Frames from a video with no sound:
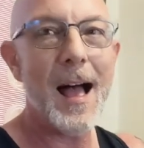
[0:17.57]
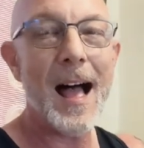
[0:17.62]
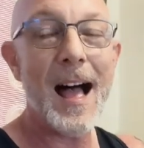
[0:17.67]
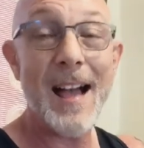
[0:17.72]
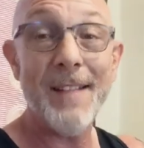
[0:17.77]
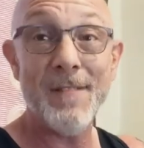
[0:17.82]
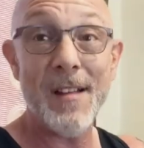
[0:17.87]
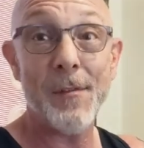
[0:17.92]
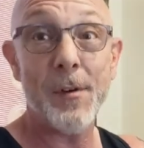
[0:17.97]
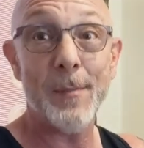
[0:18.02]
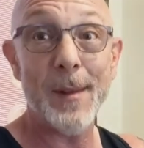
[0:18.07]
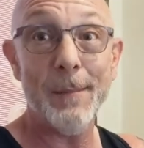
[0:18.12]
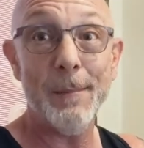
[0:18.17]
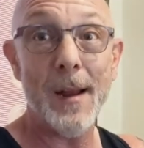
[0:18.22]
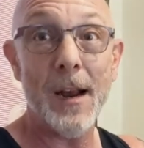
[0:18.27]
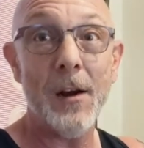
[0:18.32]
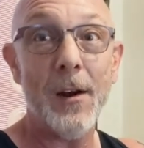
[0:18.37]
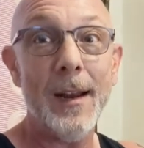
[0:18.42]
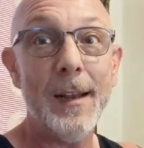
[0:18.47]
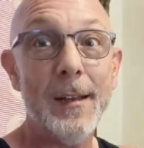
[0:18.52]
I've never been
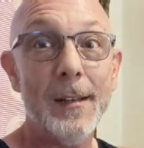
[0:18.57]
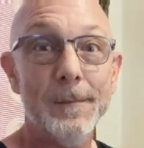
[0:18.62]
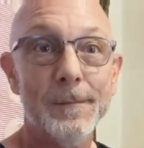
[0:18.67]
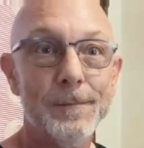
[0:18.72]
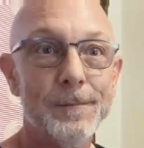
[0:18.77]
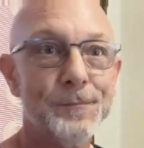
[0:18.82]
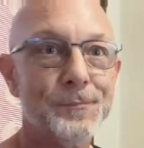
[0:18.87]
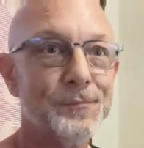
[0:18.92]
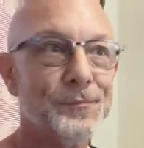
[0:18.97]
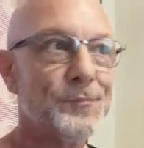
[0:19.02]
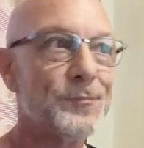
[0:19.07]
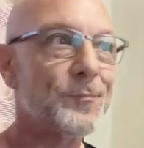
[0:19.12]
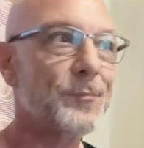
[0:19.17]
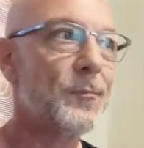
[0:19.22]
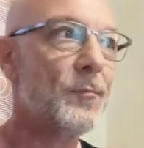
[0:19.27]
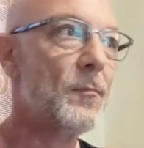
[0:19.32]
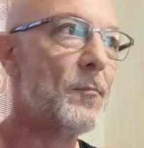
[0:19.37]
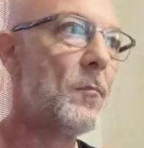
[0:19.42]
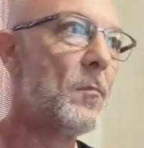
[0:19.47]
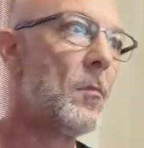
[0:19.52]
married,
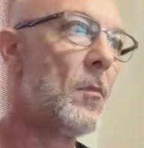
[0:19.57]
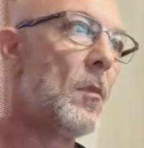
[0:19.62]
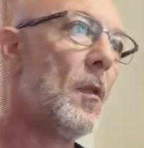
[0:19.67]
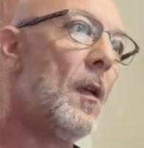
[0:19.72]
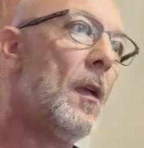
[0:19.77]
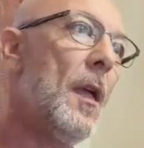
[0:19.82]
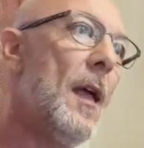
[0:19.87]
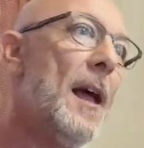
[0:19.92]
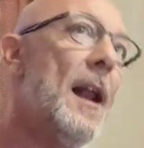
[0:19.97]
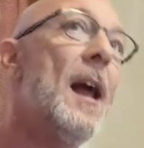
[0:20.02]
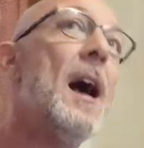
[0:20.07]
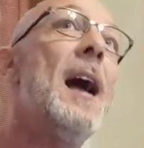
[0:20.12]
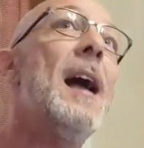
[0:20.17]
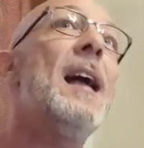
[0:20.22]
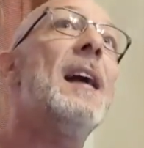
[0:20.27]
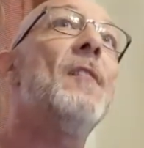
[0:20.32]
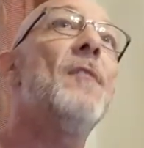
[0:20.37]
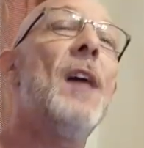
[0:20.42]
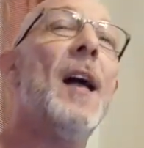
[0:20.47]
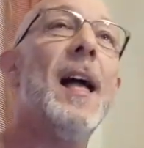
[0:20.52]
and I
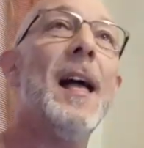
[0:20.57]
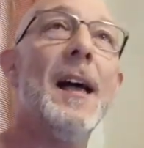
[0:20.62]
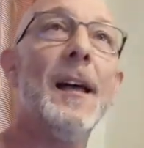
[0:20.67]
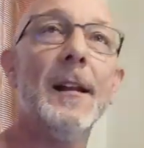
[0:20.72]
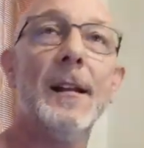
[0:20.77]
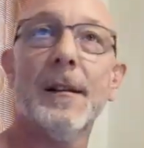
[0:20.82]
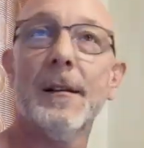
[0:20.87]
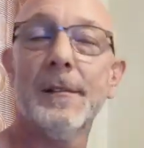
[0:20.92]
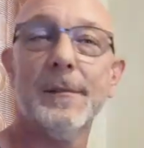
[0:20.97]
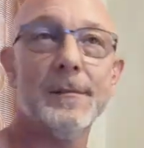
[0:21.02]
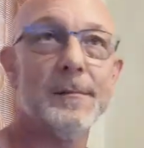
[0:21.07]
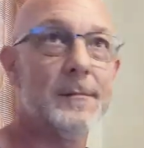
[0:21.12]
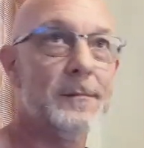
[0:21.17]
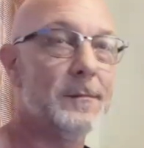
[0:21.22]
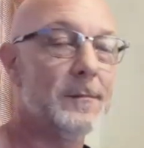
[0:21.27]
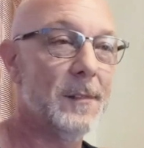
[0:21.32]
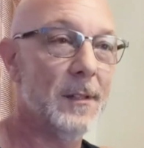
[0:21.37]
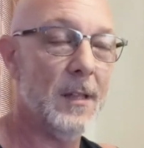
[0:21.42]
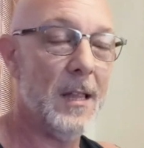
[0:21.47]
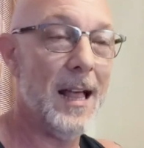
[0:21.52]
have had
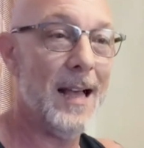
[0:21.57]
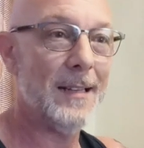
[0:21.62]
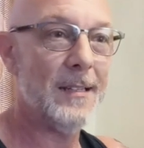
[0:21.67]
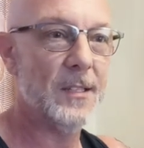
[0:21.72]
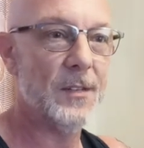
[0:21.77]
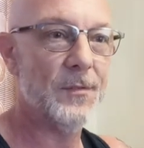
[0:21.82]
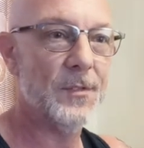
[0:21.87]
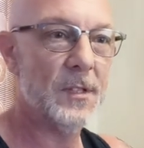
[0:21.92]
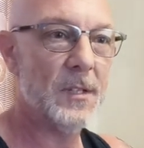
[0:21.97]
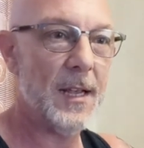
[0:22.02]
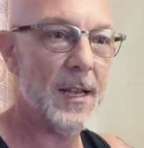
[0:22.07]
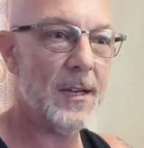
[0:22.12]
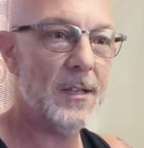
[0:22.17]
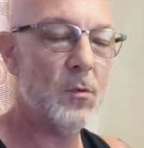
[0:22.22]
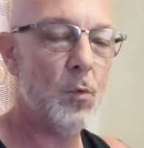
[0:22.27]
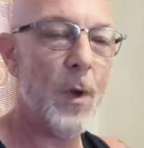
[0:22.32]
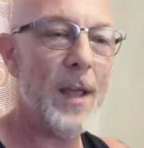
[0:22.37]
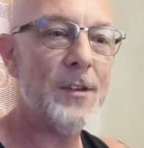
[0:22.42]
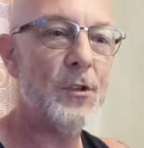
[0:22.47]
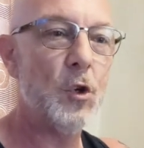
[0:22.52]
lots of
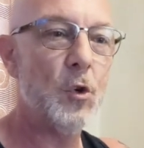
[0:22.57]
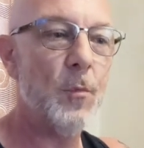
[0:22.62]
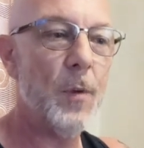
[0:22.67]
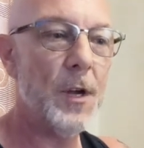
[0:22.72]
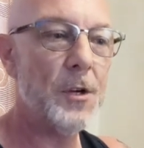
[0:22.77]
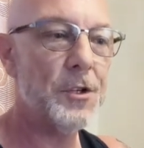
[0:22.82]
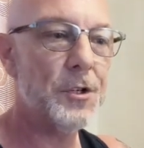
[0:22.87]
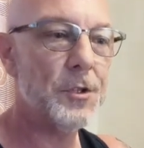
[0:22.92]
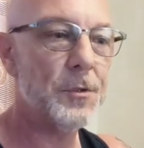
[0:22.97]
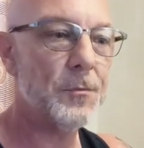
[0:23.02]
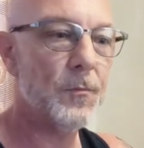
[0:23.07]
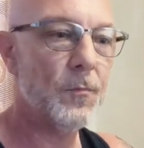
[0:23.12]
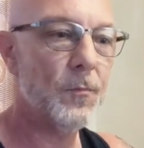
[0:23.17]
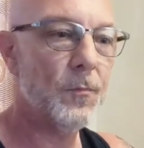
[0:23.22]
sex, way too much.